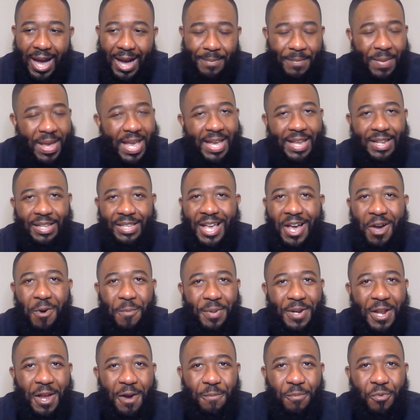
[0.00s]
Man,
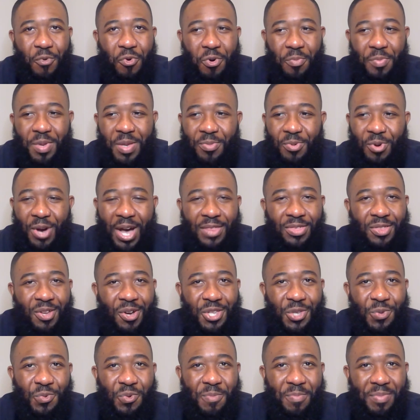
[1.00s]
helping out poor people, I
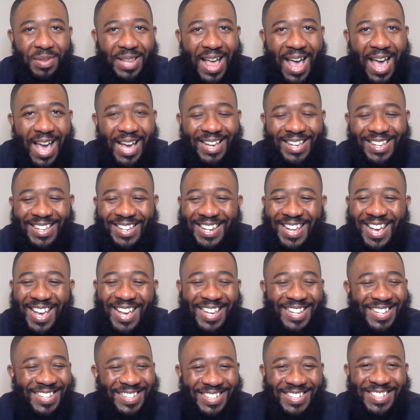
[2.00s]
thought you were black. And
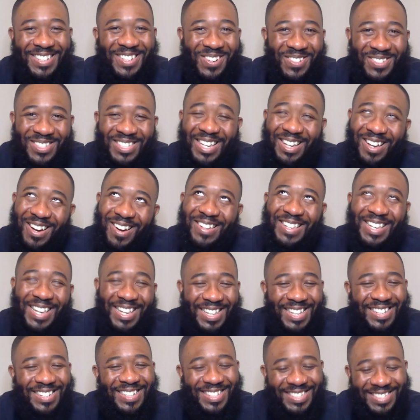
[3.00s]
then, you know, it's like, oh yeah,
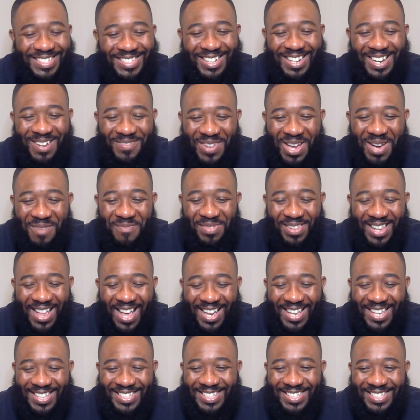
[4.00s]
that does suck, I'm not
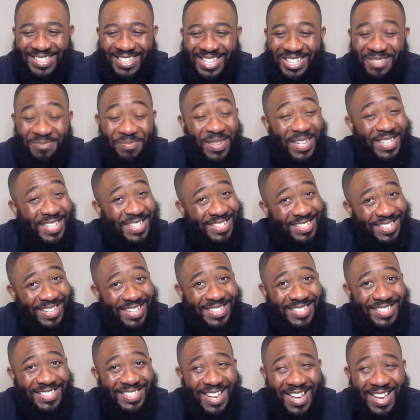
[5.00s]
black, as he says. But he
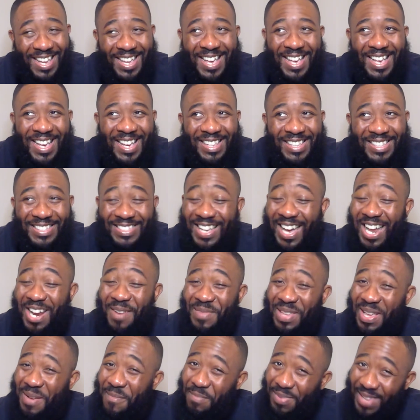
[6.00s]
does say there's got to
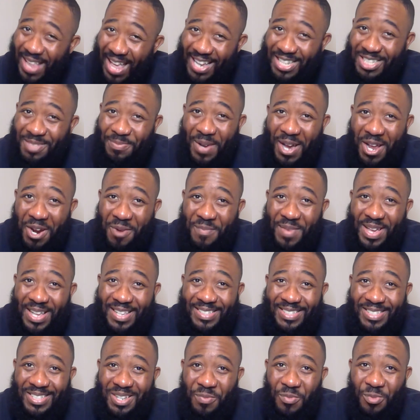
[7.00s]
be a black
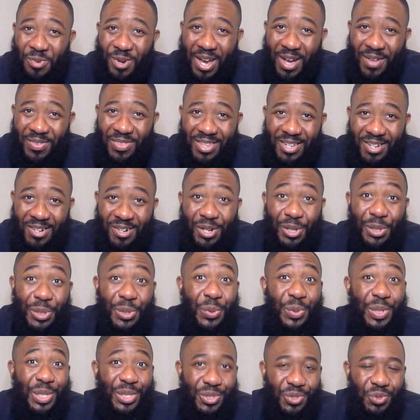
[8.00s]
Spider-Man somewhere out there,
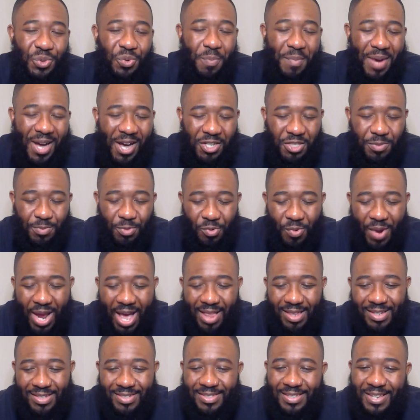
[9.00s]
alluding to Miles
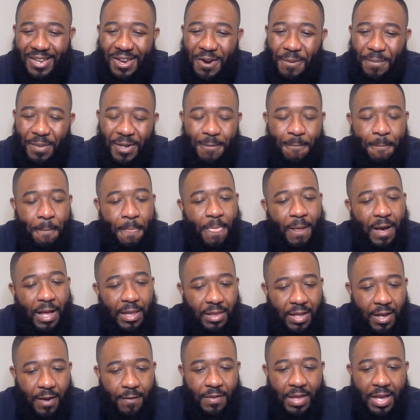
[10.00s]
Morales there. But I
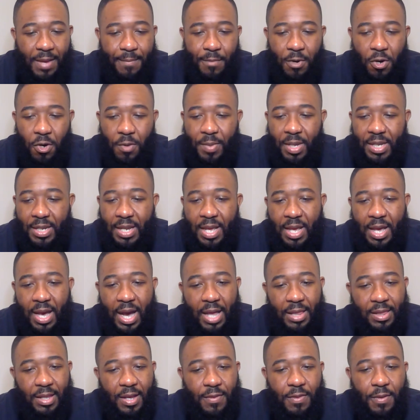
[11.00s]
love that moment.
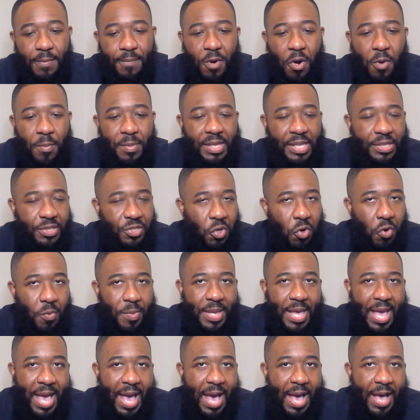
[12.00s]
I love the moment that
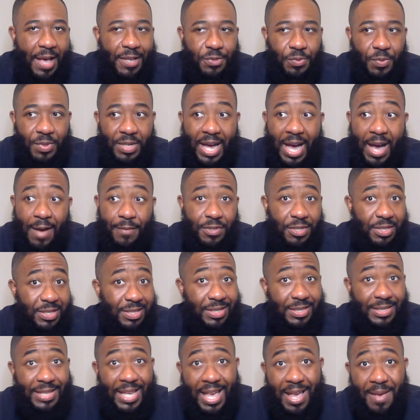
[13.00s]
Toby has with obviously
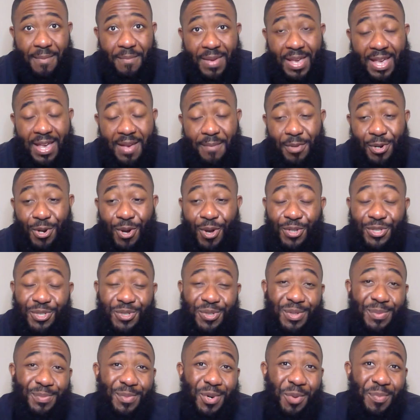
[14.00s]
Sandman, but
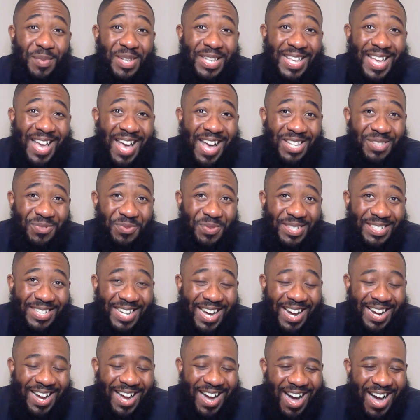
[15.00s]
also the moment he has with
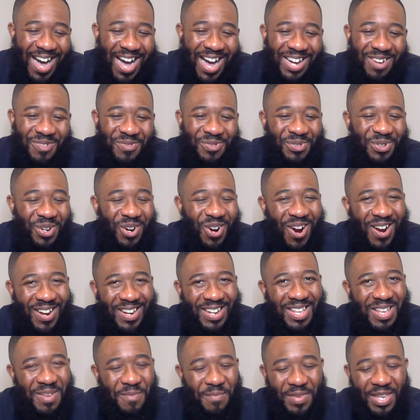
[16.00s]
Doc Ock
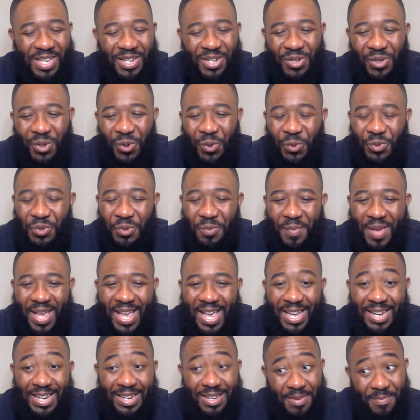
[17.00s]
regarding him being an older
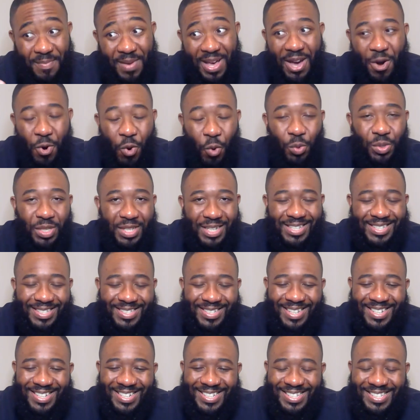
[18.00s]
man and him holding his
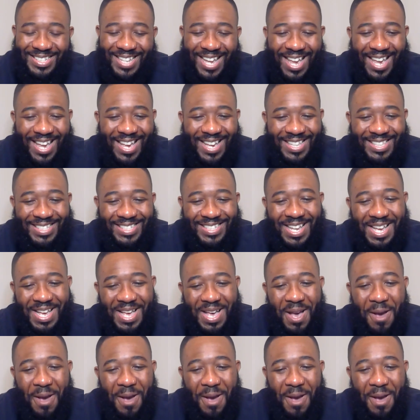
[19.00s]
son in his hands.